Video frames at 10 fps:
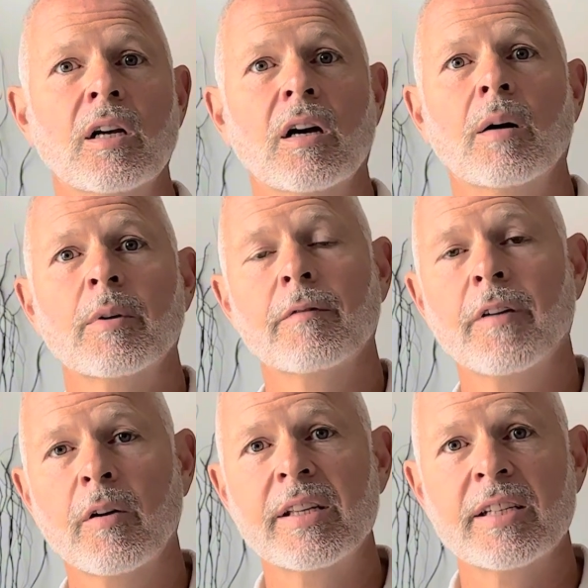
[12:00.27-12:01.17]
Um, you're
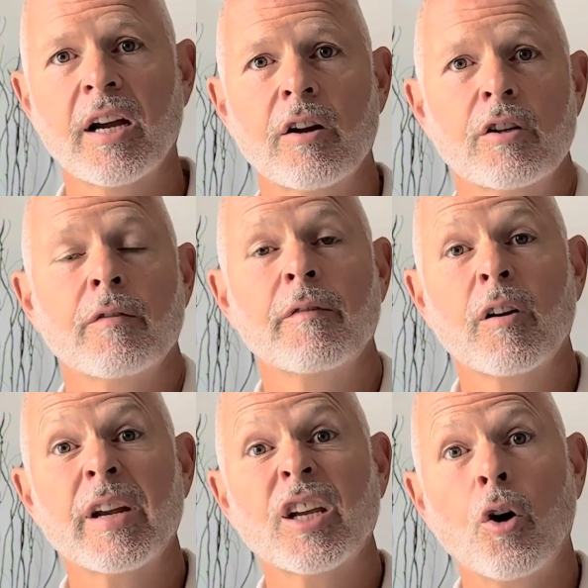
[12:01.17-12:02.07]
very tired. You're
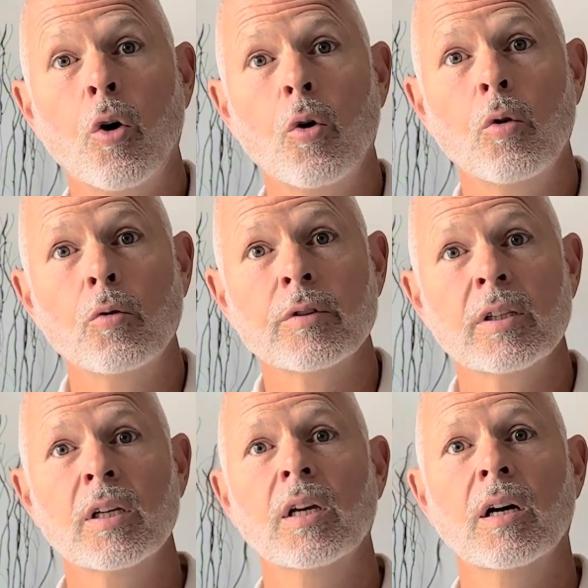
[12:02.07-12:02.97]
very cold.
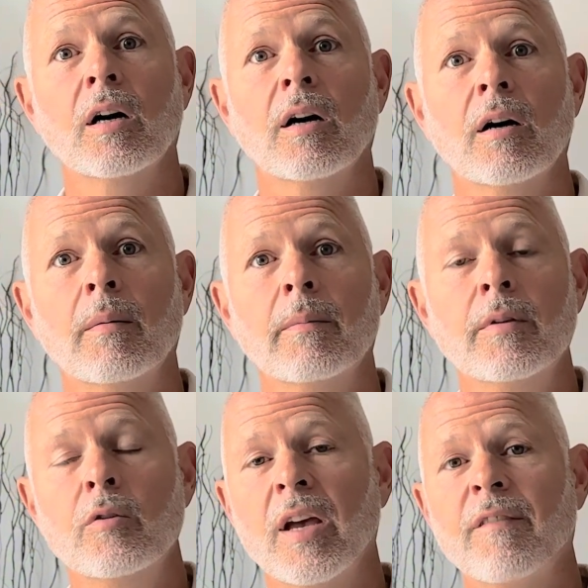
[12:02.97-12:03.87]
Um,
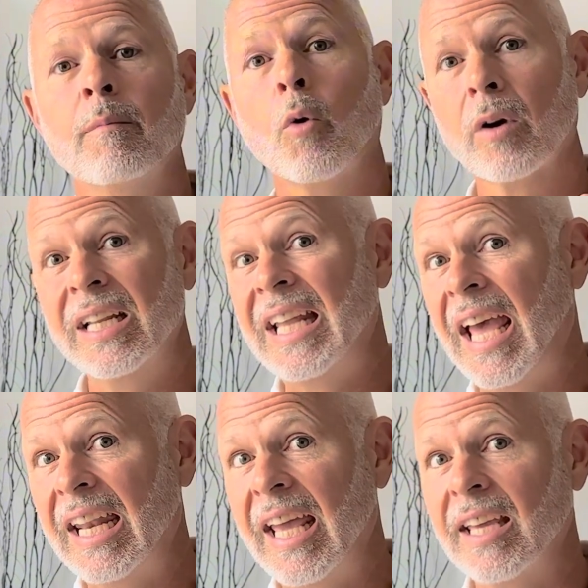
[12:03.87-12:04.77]
you have morning
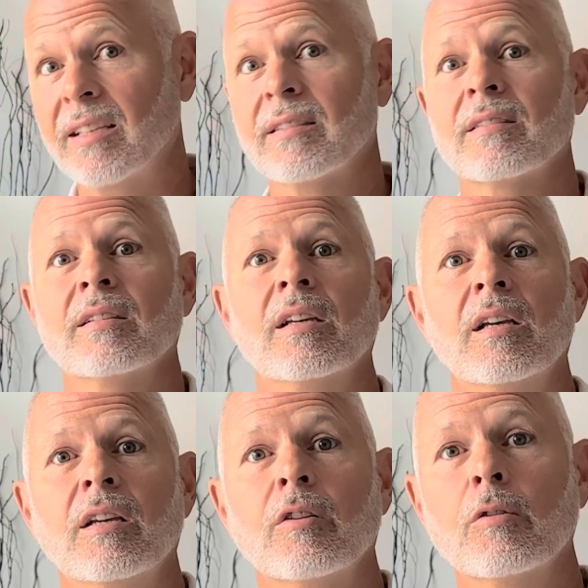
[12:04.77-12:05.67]
headaches.
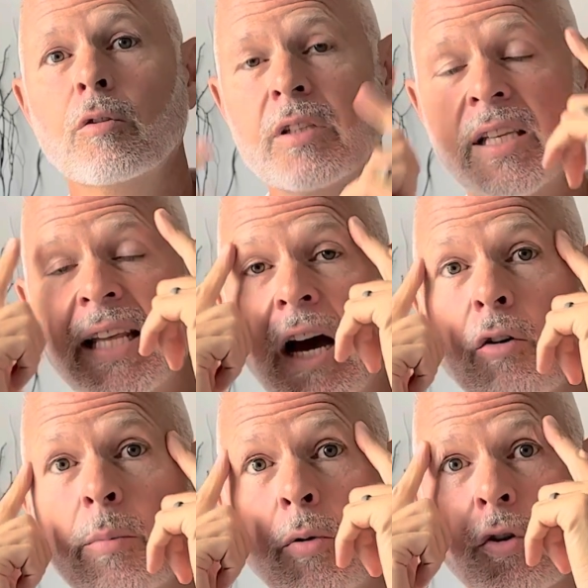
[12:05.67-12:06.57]
You're losing the
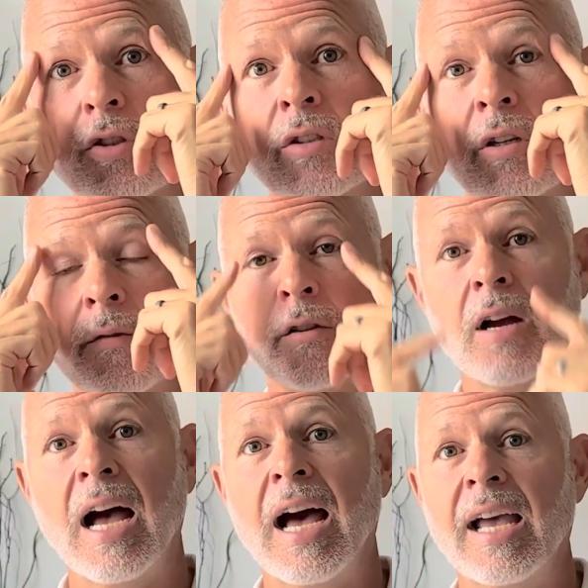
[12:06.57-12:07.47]
outer portion of your
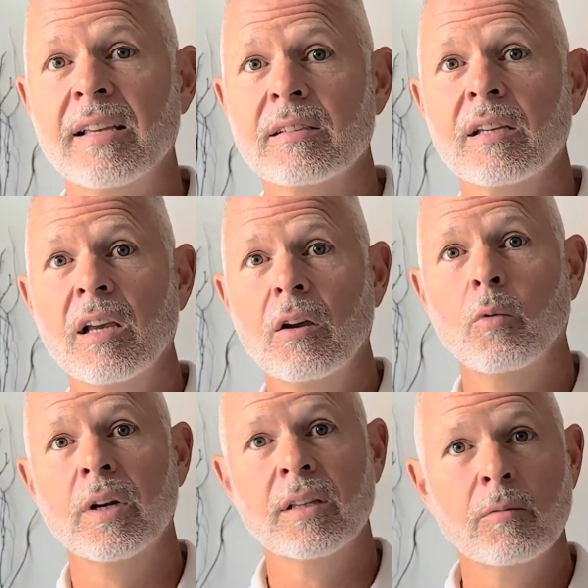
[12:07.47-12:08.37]
eyes.
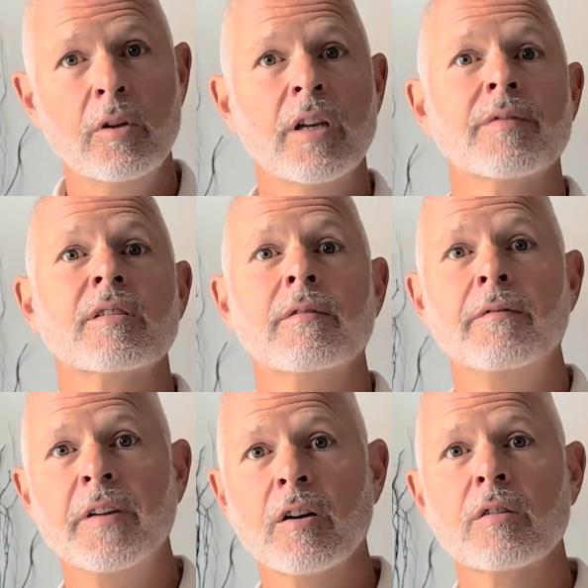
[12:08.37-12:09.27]
When when you have
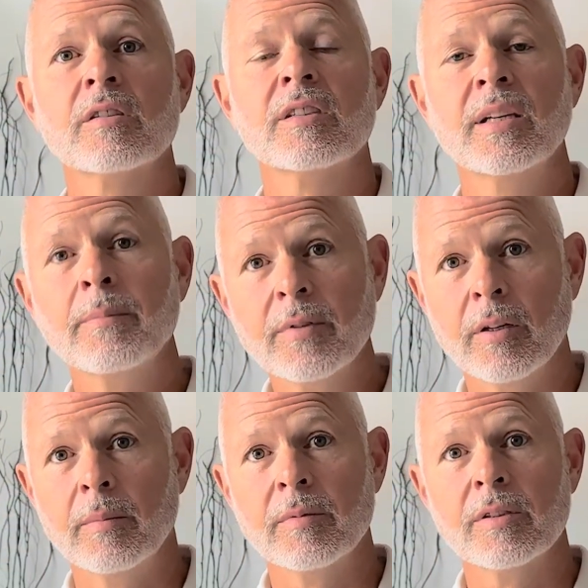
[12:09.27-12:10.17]
severe
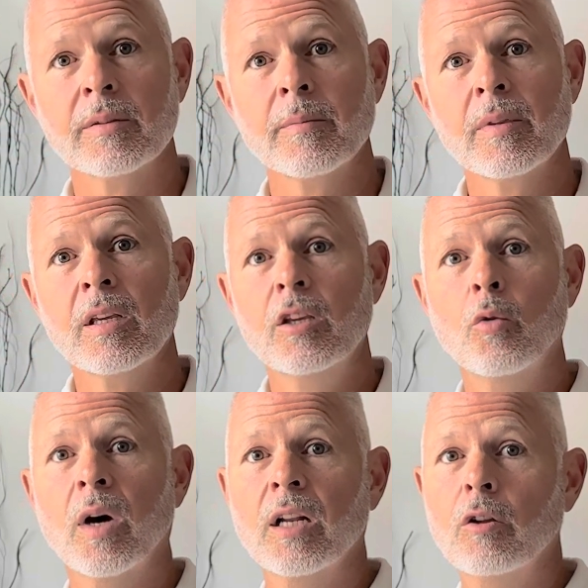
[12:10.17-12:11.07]
symptoms you
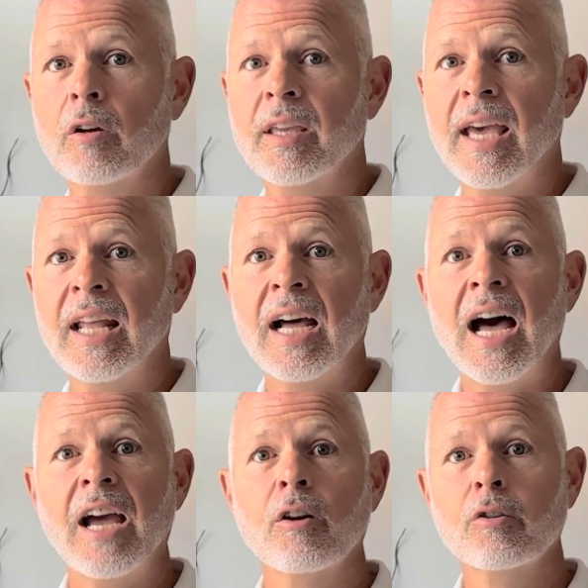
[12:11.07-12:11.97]
want to look at a
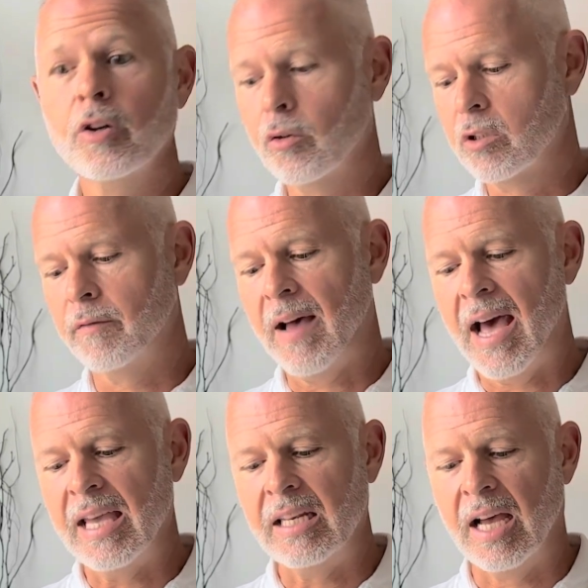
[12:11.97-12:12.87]
higher dose of
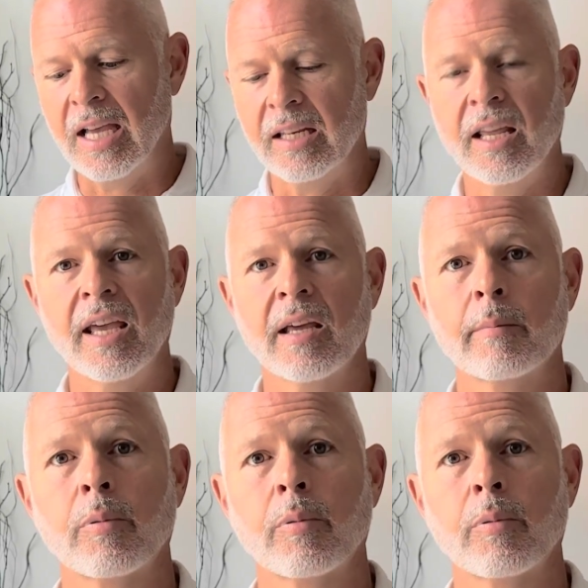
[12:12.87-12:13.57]
iodine, and